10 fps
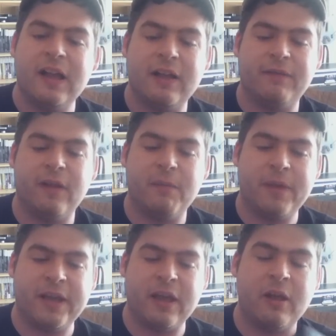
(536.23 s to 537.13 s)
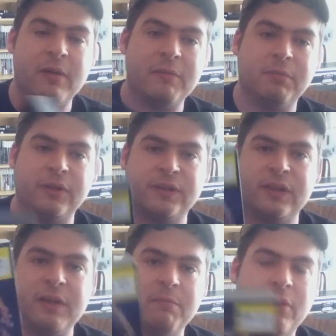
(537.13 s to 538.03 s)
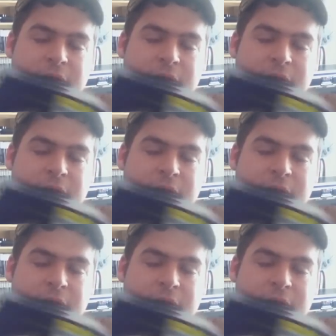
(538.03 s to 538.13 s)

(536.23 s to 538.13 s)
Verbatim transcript: I thought I'd pick it up and plus um,